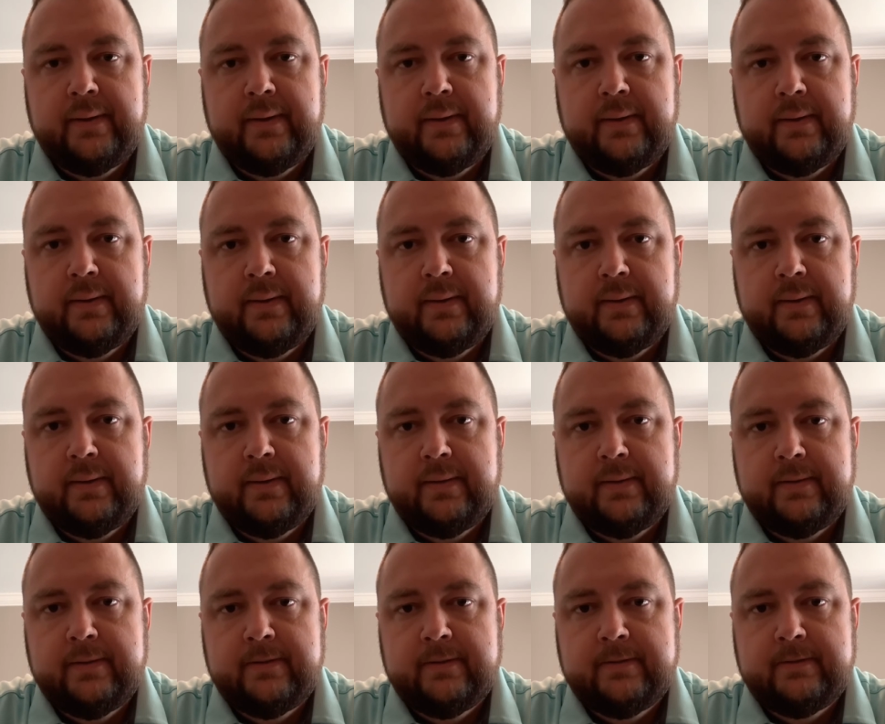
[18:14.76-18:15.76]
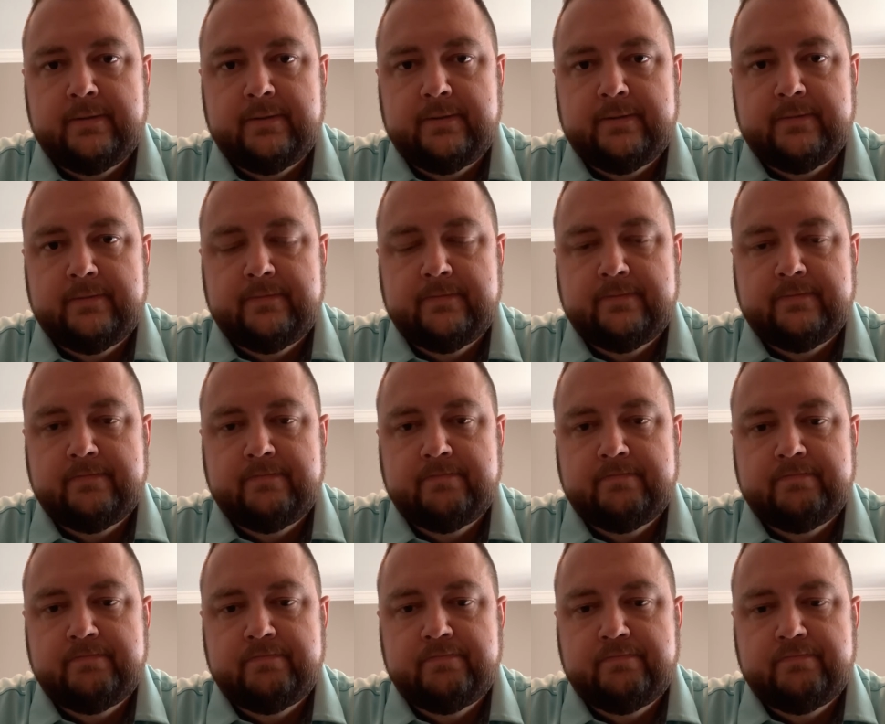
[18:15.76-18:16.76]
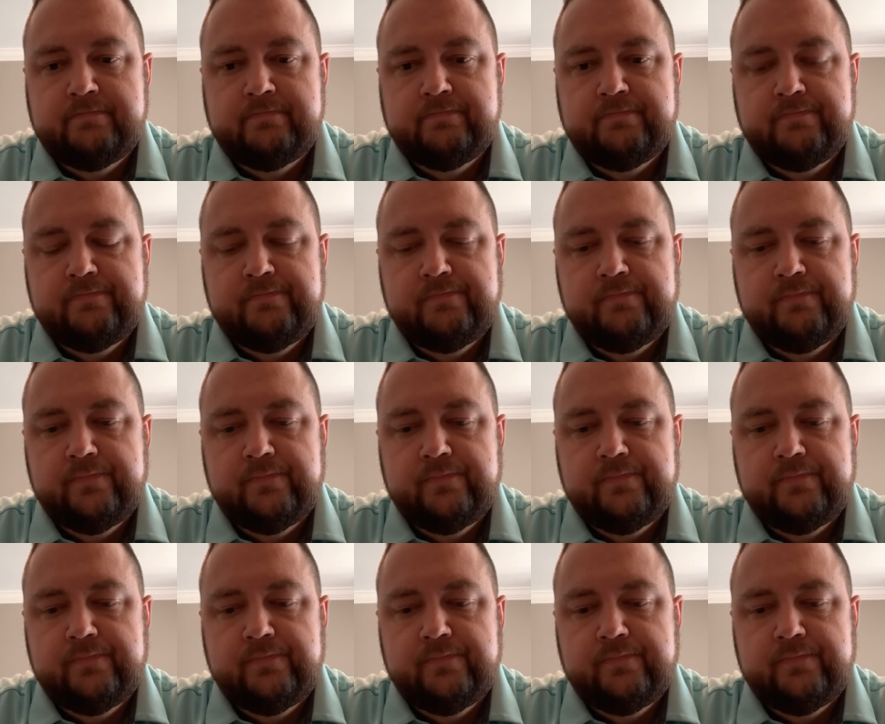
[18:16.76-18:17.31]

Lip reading: Nothing is said.